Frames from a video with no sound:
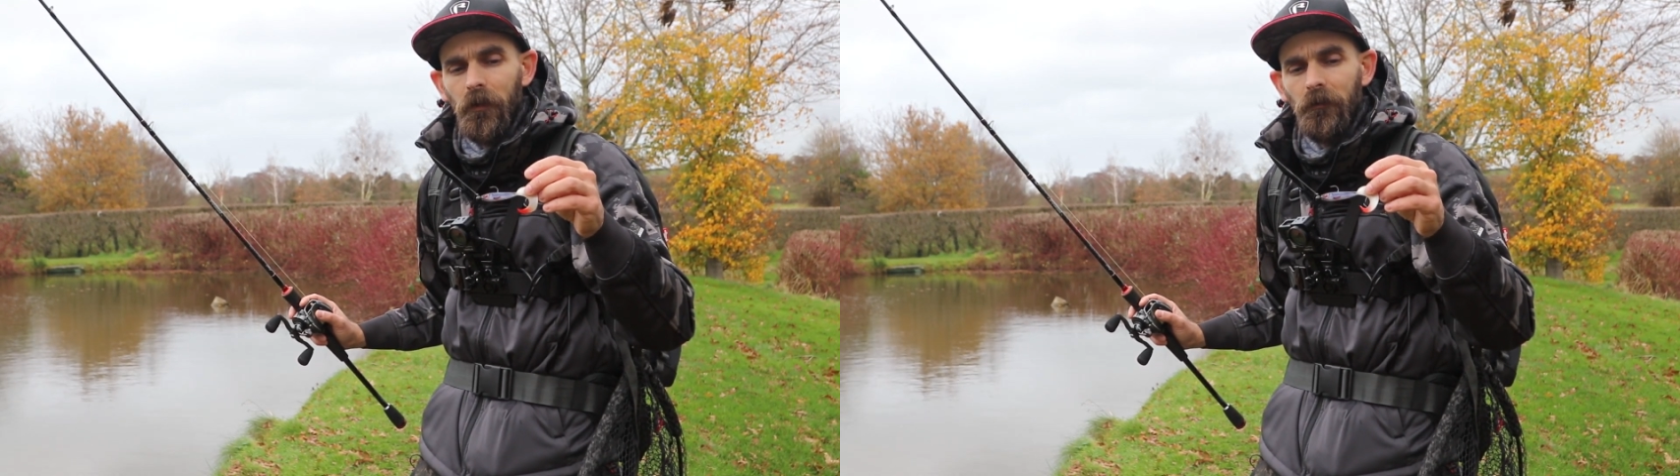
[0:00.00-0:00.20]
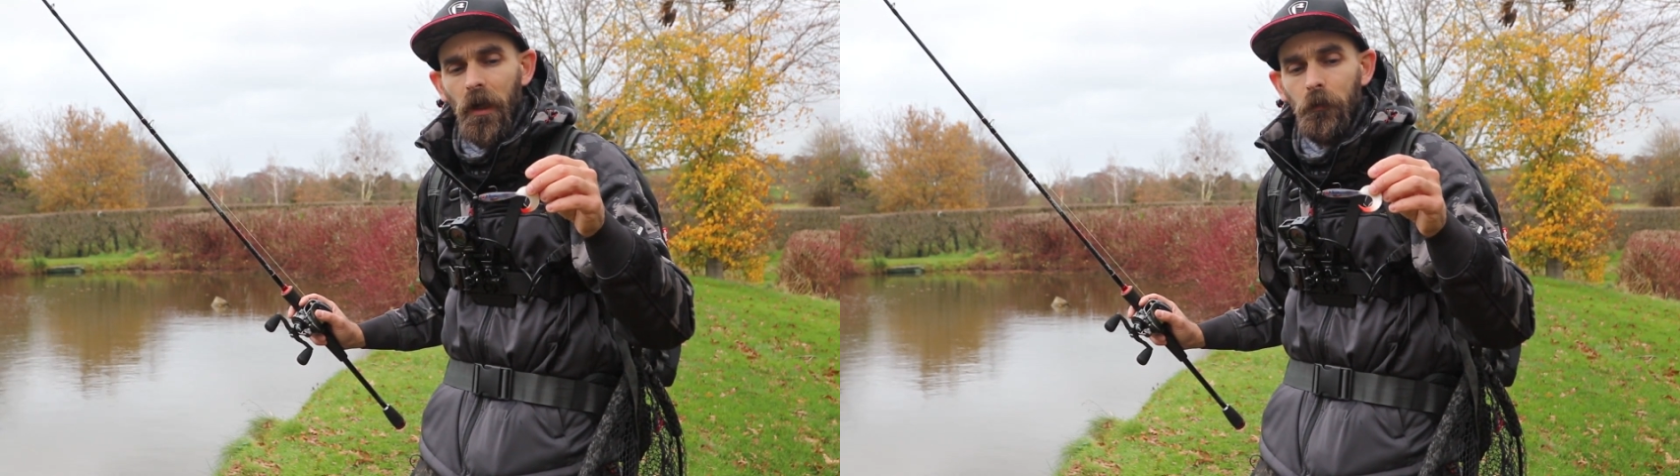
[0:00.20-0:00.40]

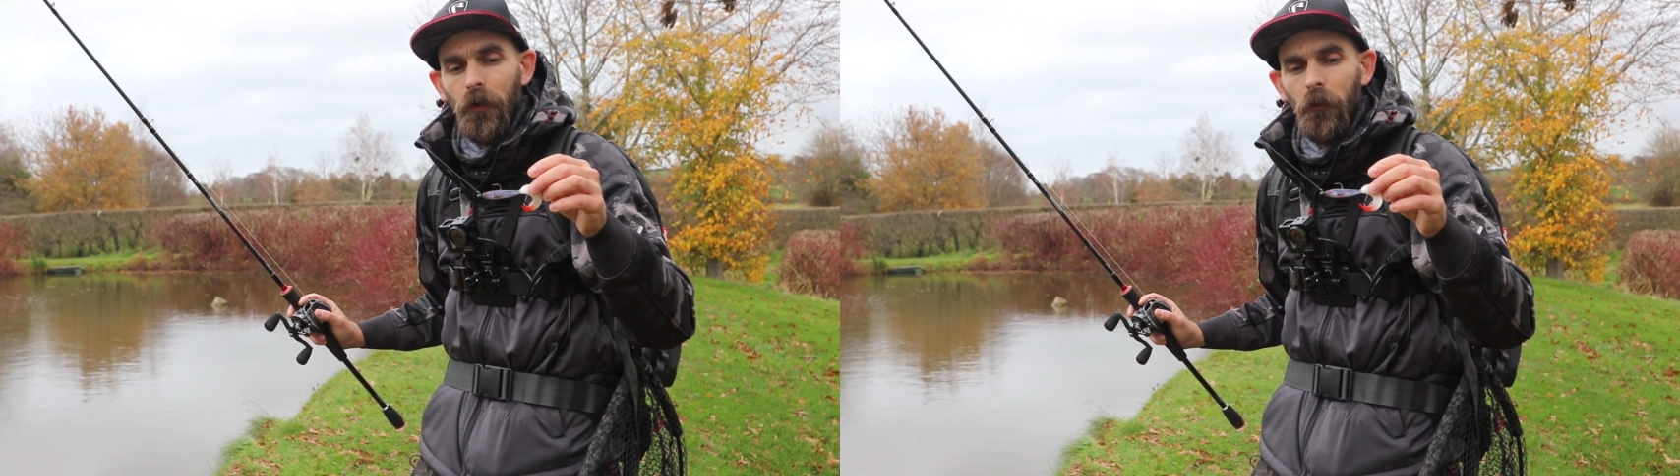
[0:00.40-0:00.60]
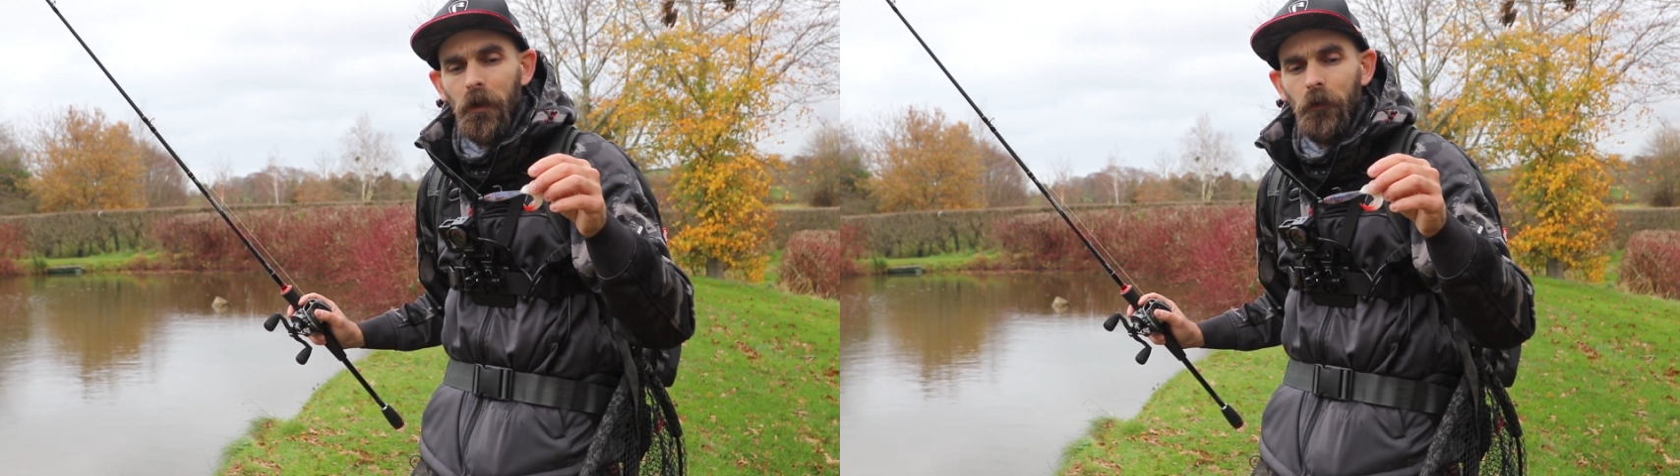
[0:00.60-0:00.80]
rig,
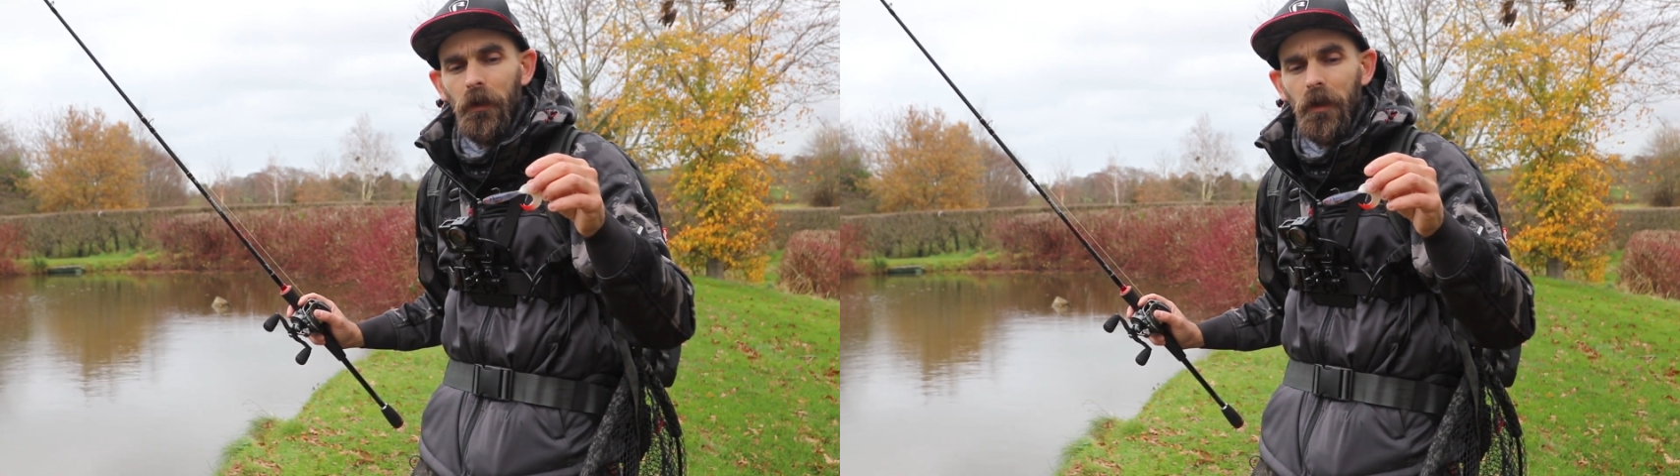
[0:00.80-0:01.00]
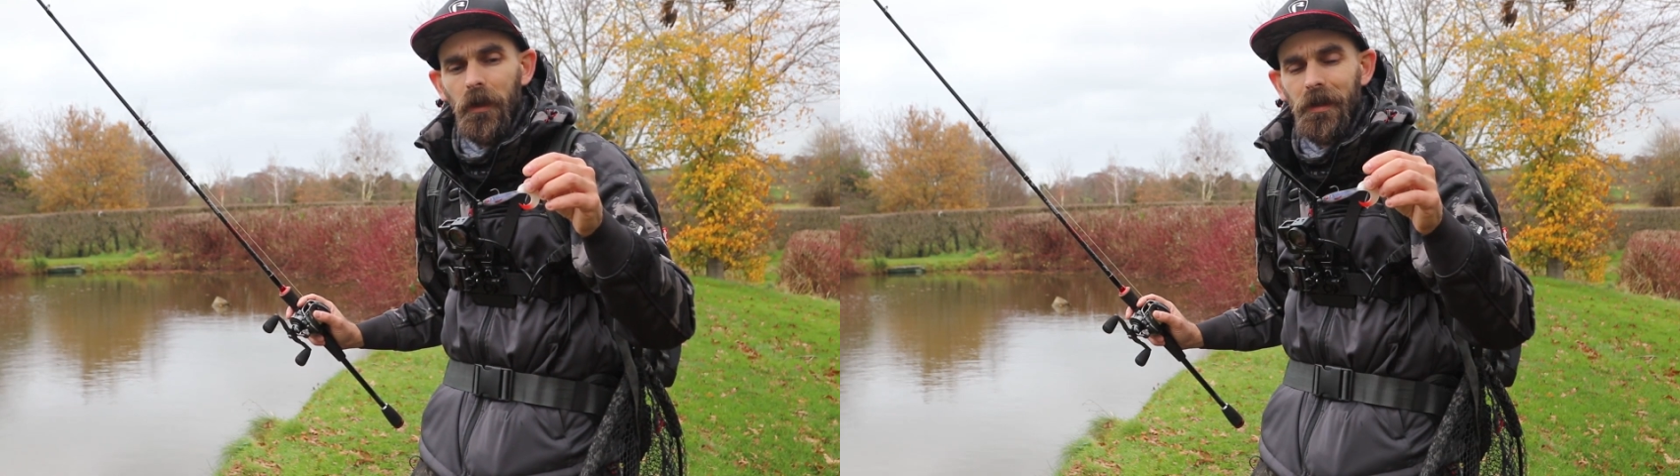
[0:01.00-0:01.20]
probably
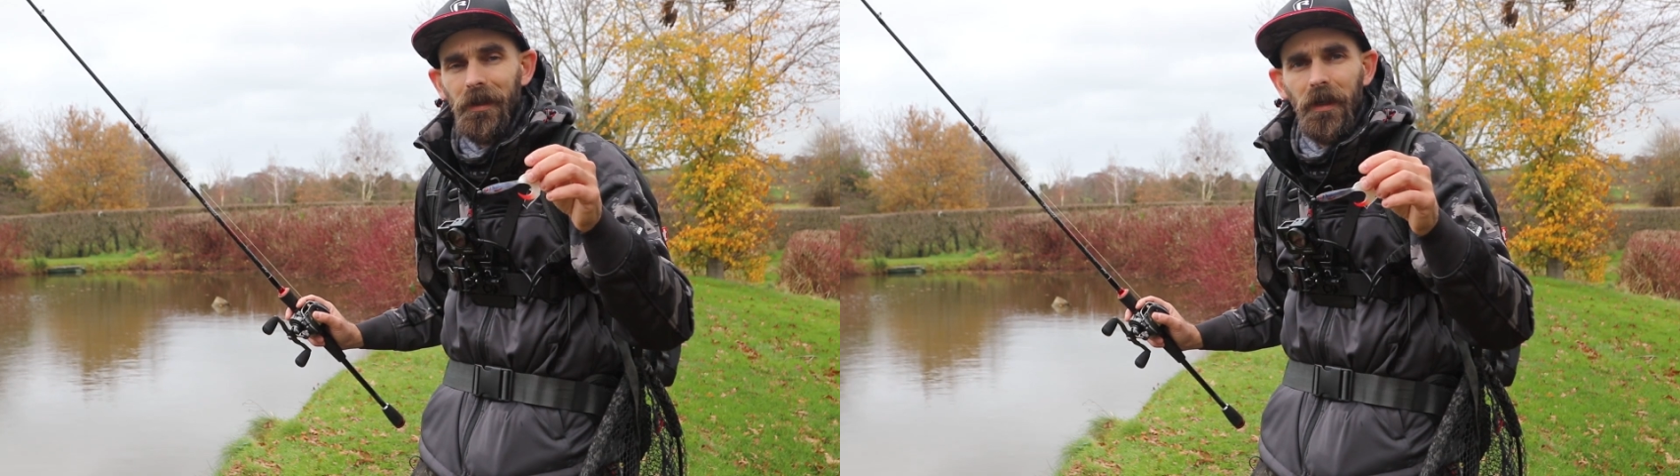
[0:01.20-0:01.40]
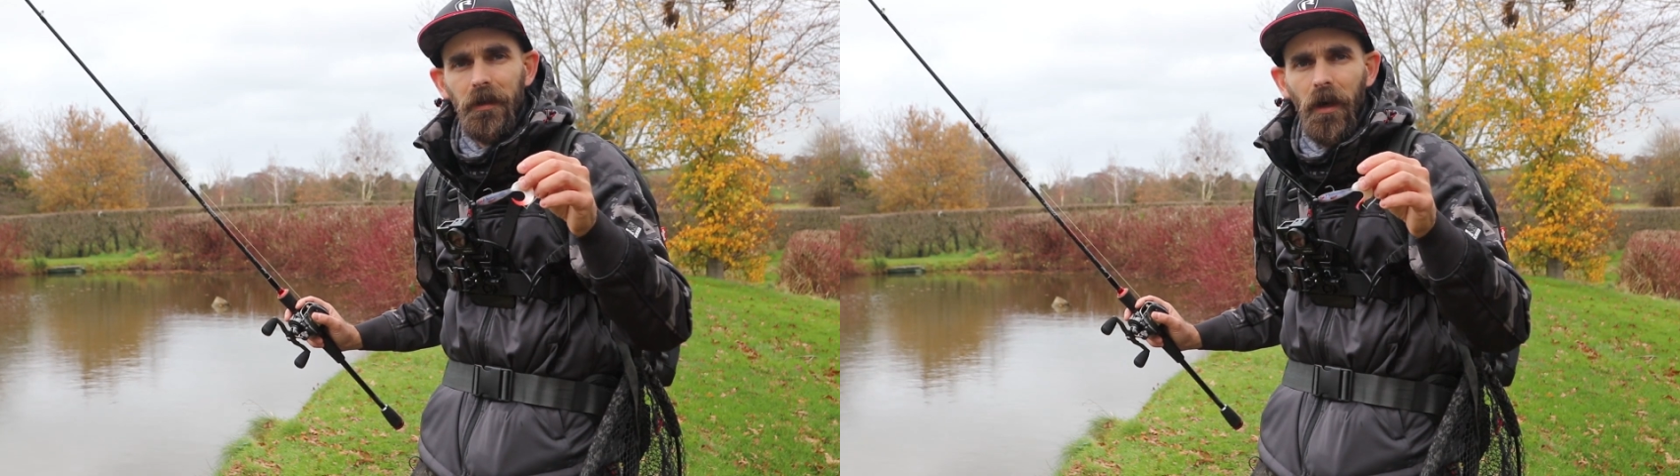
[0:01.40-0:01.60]
with a
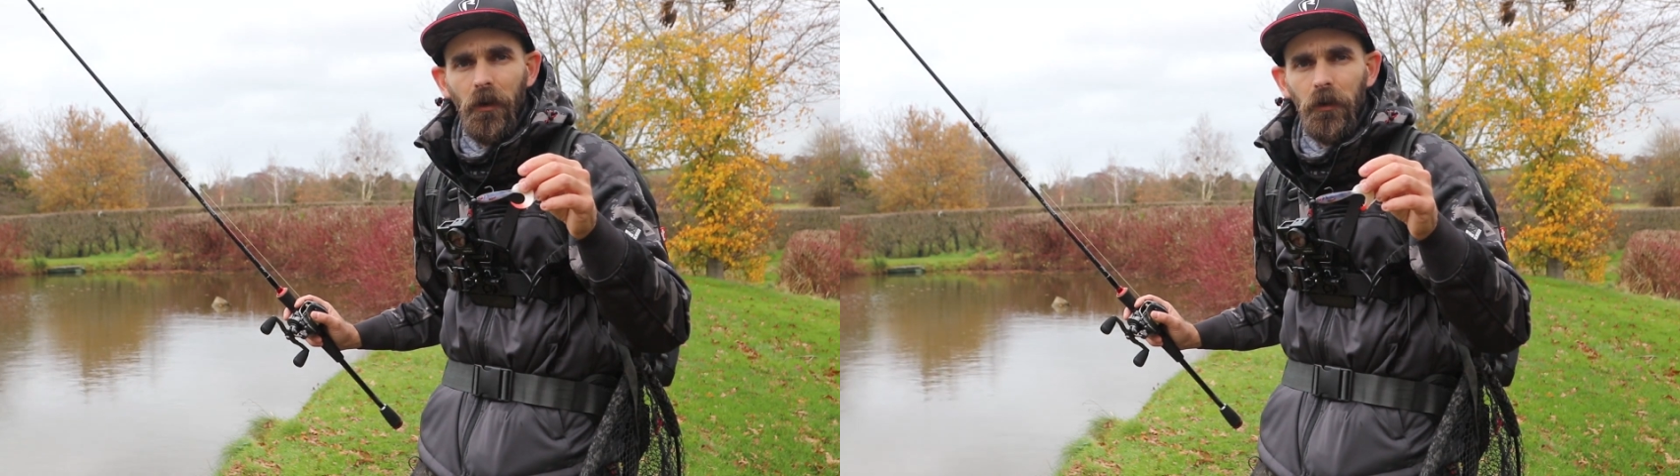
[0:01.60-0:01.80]
slick shad